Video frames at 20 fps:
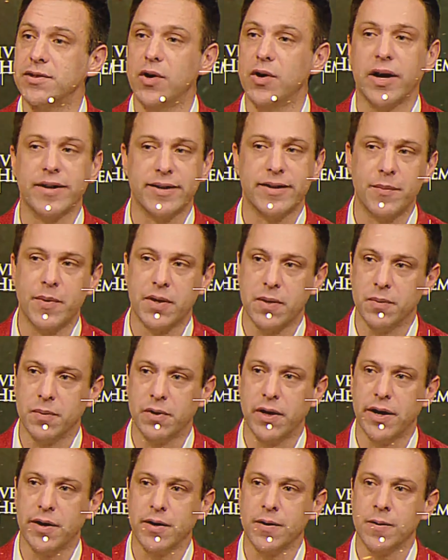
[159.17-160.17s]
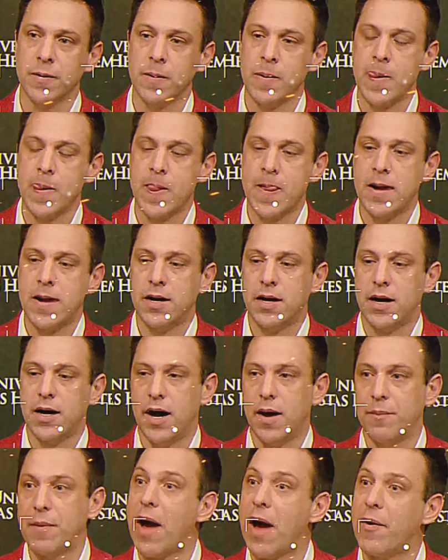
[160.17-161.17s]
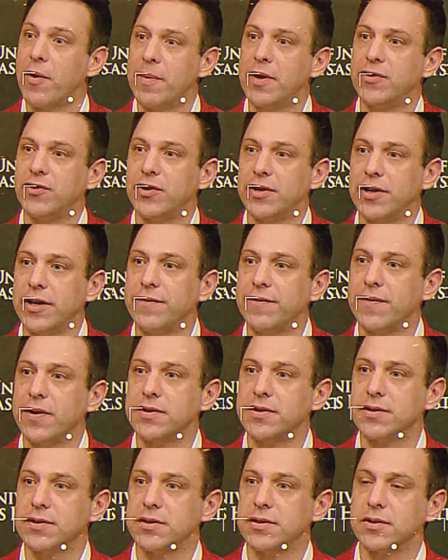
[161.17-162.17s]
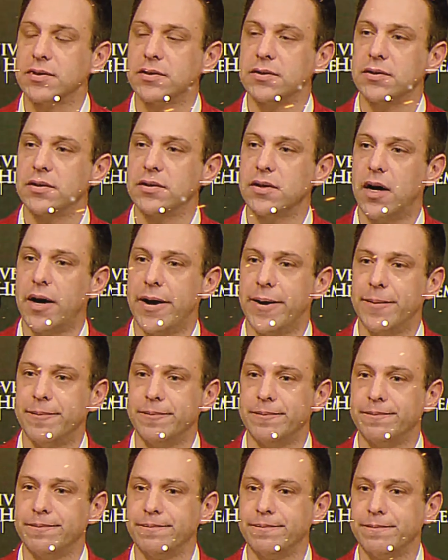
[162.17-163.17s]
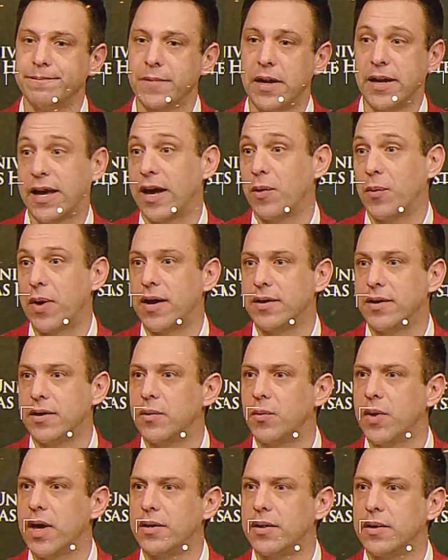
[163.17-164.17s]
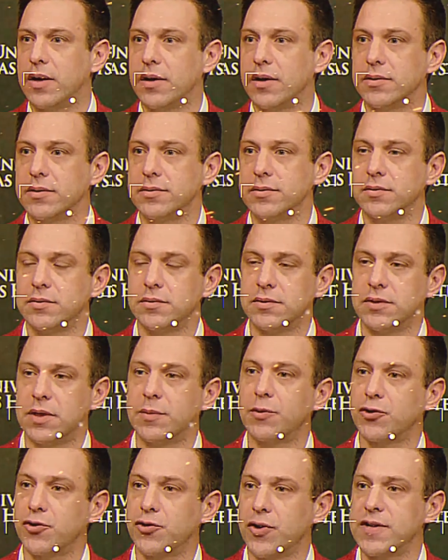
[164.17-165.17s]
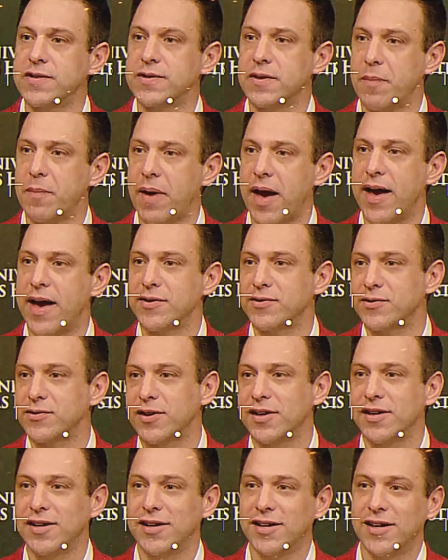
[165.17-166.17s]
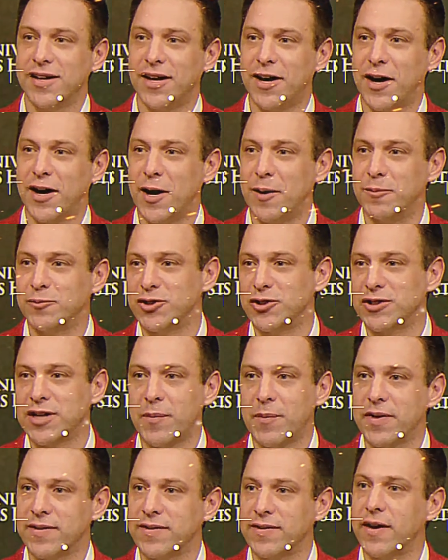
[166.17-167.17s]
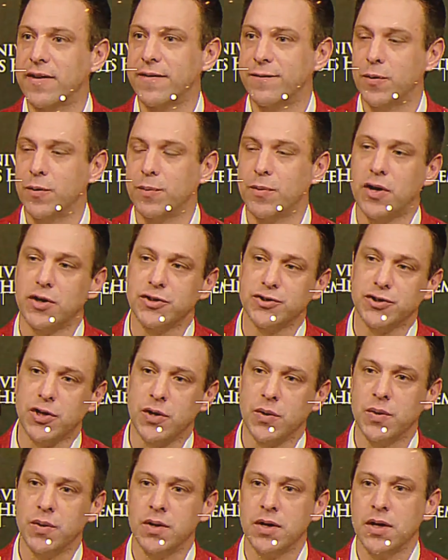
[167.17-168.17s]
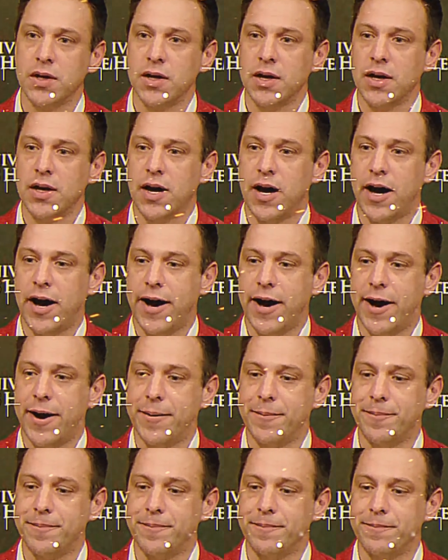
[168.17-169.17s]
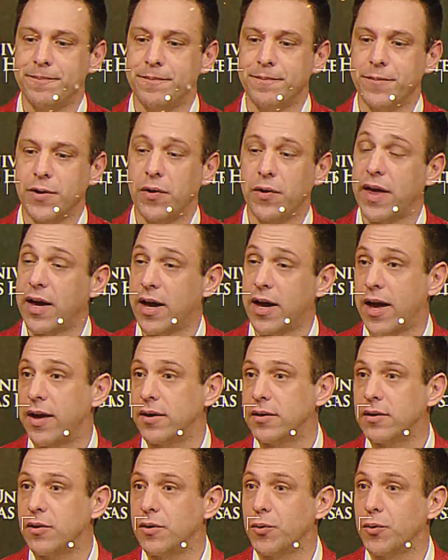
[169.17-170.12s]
The Chiefs know they can't ask Chris to play 80% of the snaps forever, if they want him fresh and dominant in January and February. That's where Norman-Lott steps in.